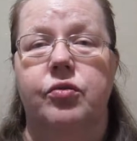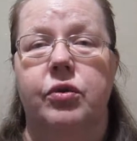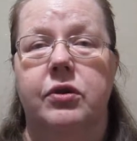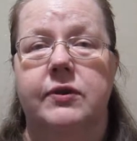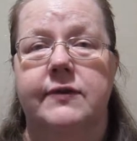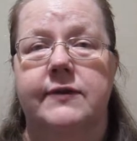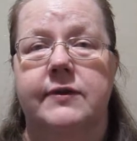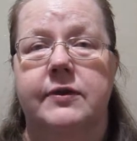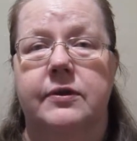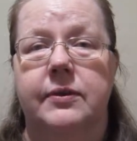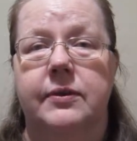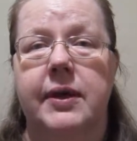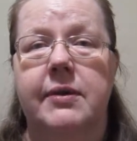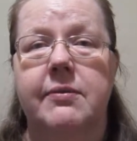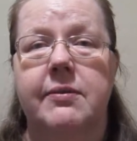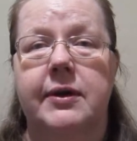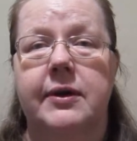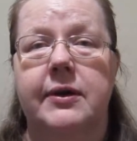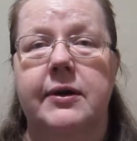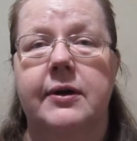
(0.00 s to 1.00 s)

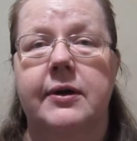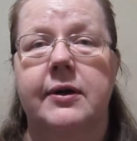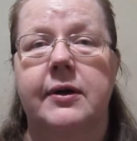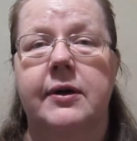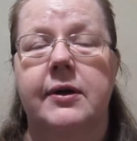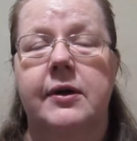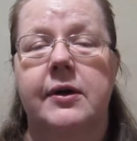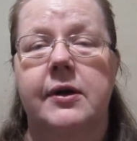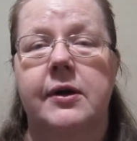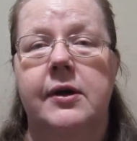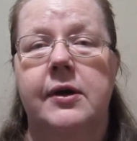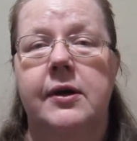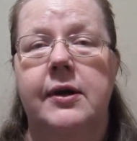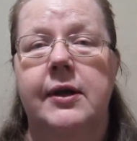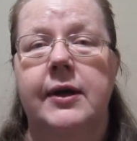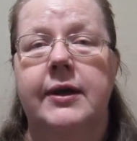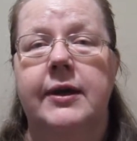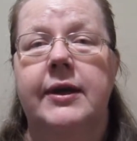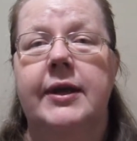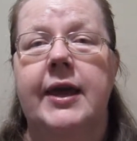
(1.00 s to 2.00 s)
whatsoever,
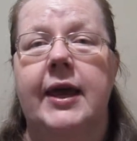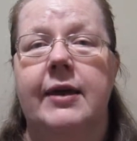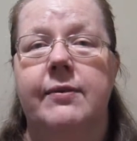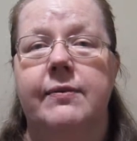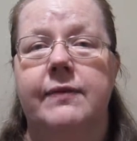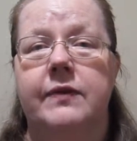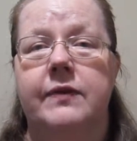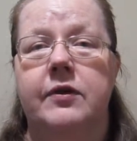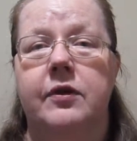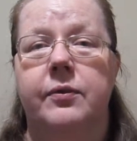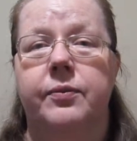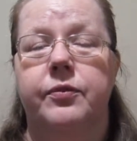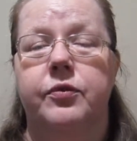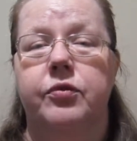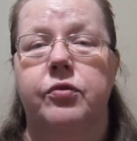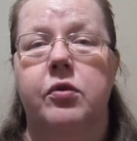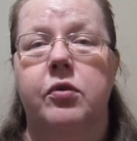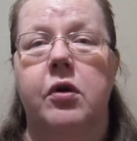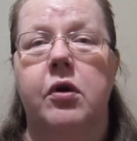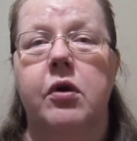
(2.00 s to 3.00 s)
GameStop
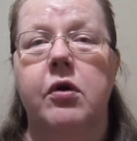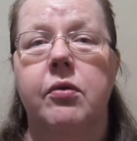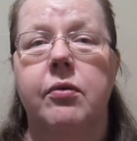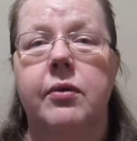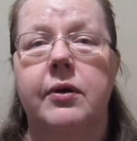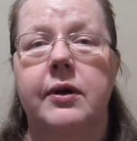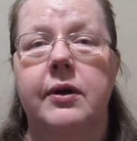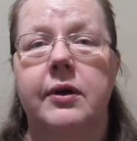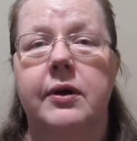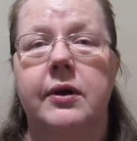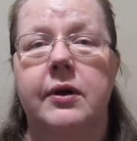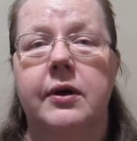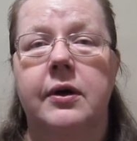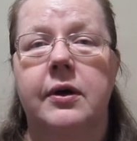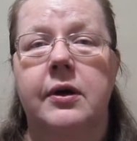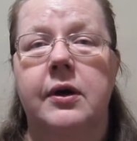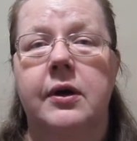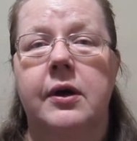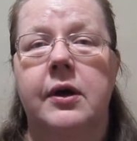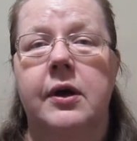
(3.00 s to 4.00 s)
took over
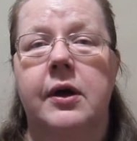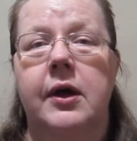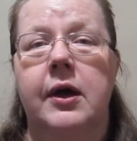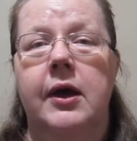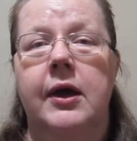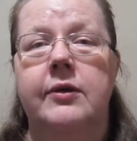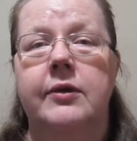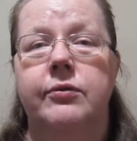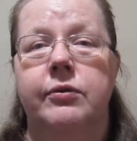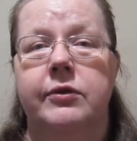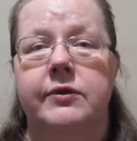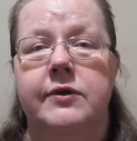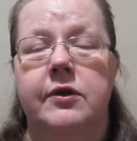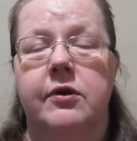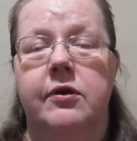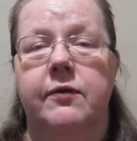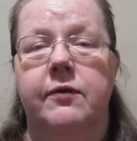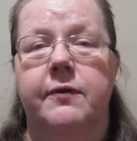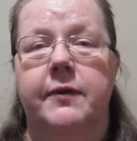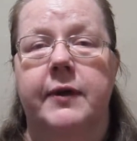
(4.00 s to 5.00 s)
and was
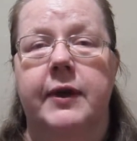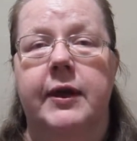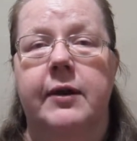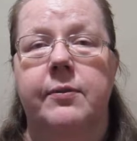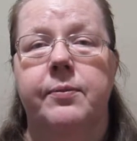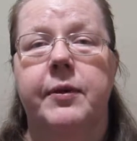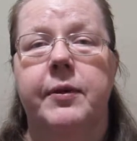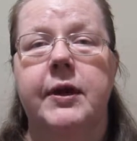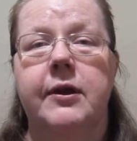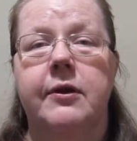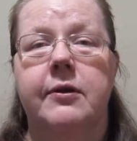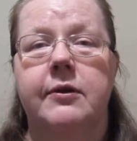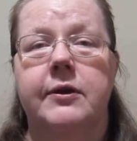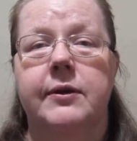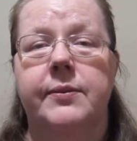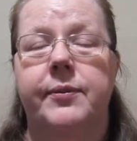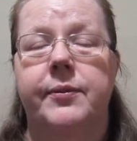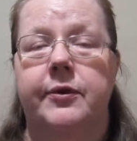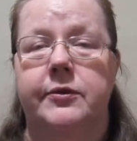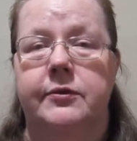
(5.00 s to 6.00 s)
offering pre-order
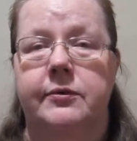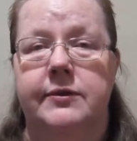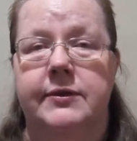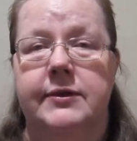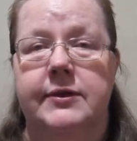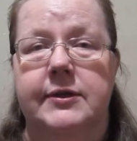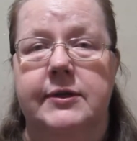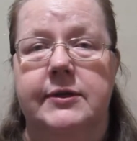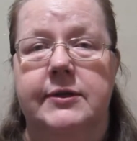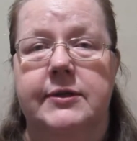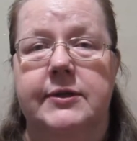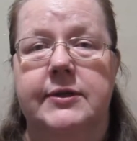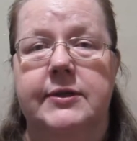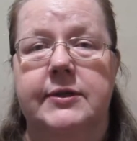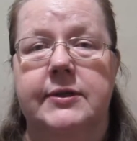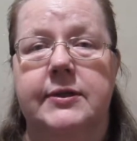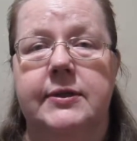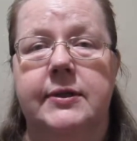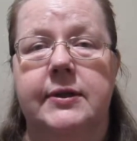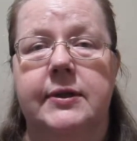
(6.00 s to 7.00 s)
bonuses.